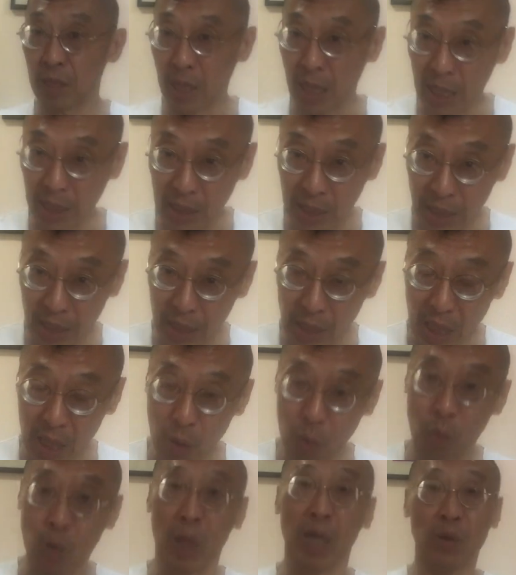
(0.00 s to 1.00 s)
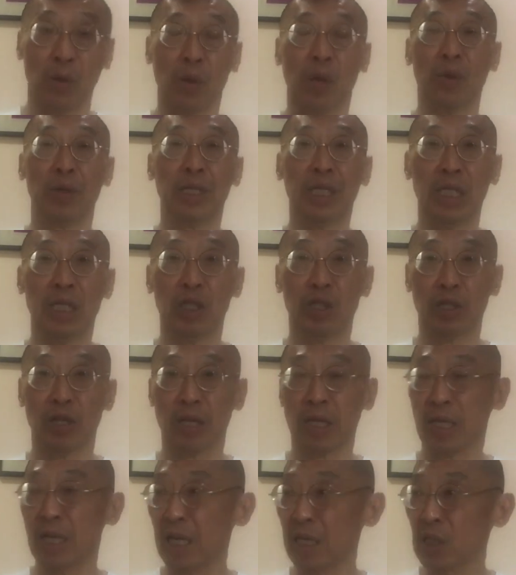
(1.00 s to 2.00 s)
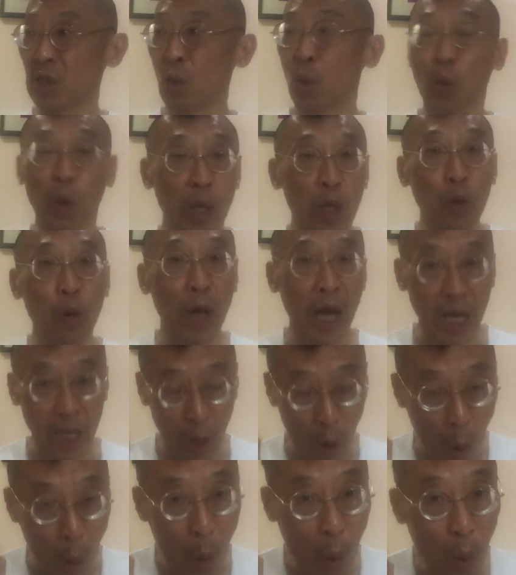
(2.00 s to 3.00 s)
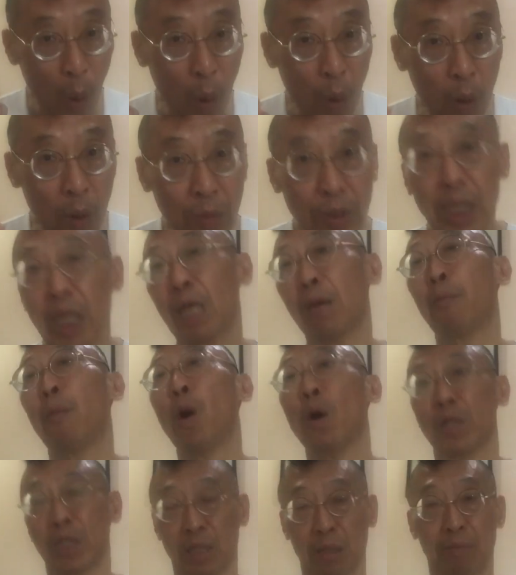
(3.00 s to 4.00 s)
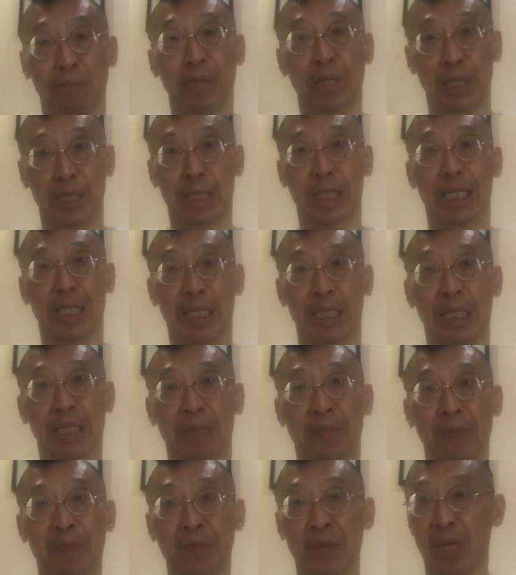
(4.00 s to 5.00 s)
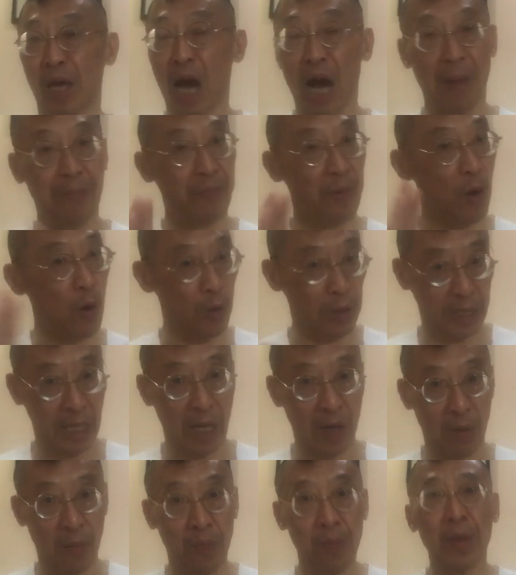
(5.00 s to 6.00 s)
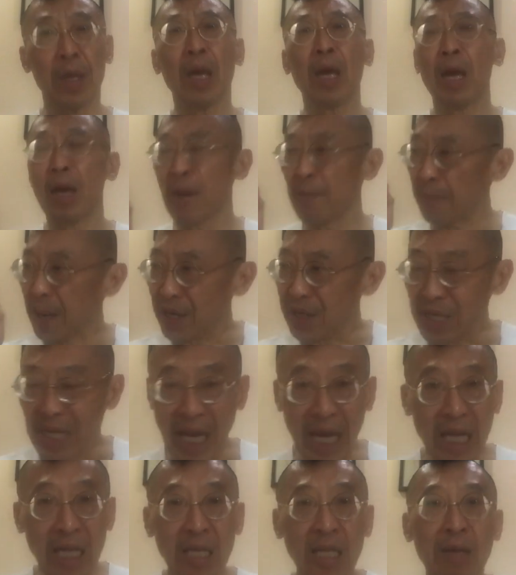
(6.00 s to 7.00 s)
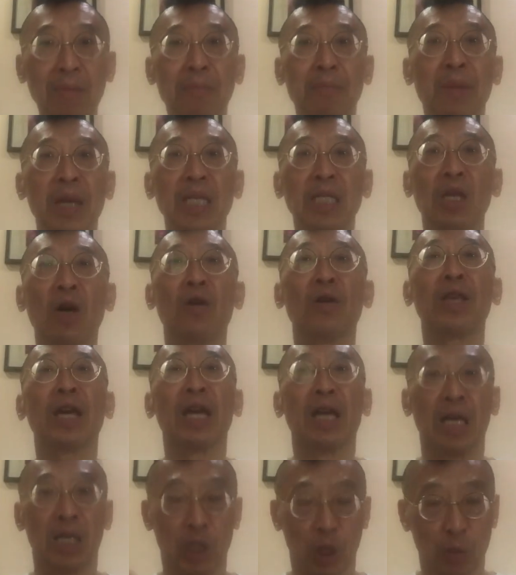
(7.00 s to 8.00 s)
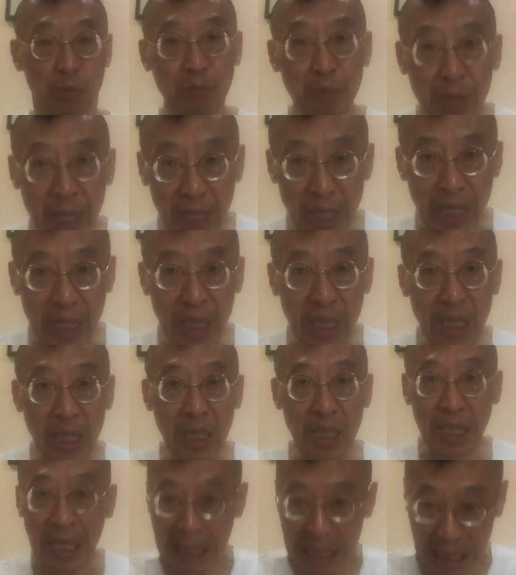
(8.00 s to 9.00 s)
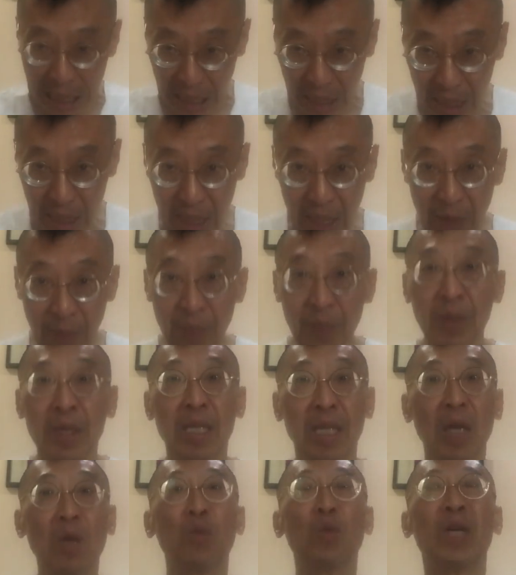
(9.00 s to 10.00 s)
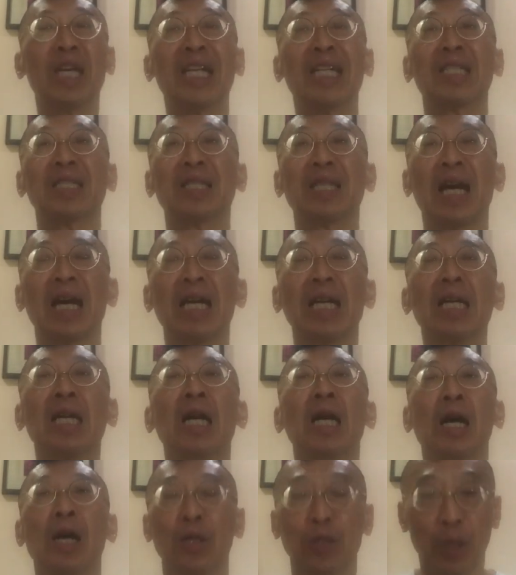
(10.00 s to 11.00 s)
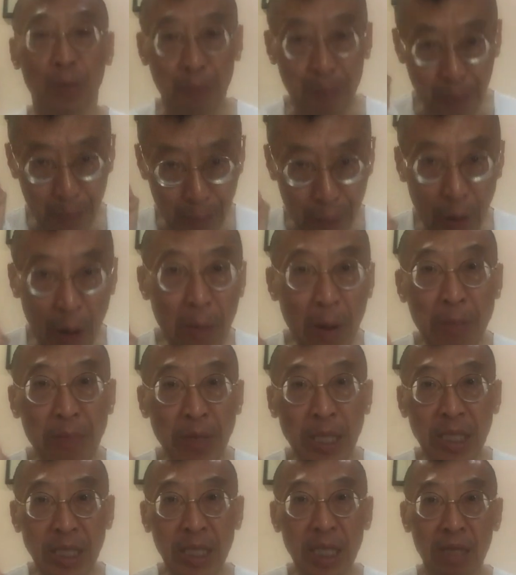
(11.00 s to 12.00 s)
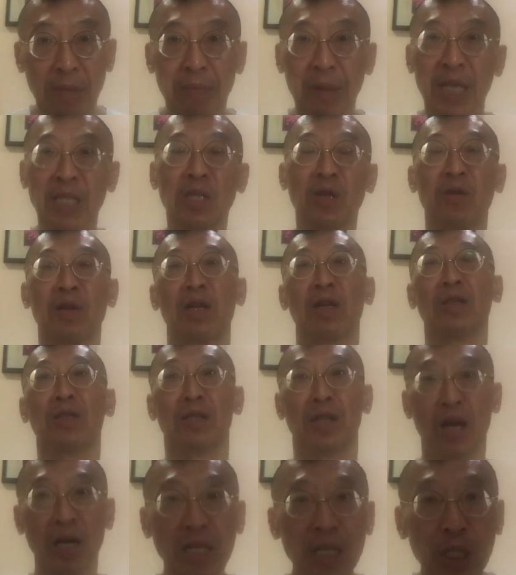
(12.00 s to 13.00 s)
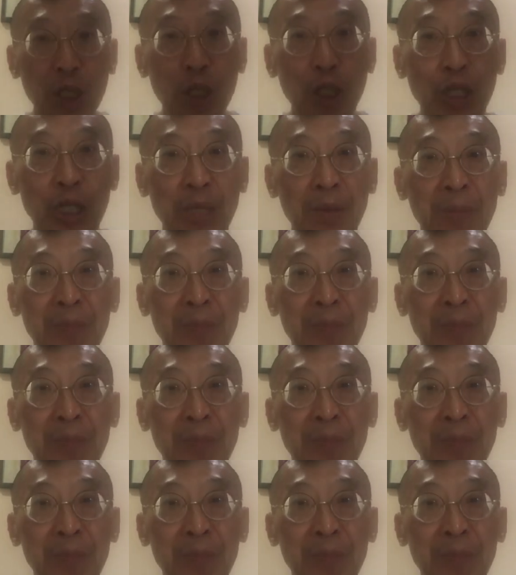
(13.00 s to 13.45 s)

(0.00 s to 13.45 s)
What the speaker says: as what we always teach in our class, we look at all the possibilities, up or down. But then, based on our expertise, then we assign the probability based on our knowledge,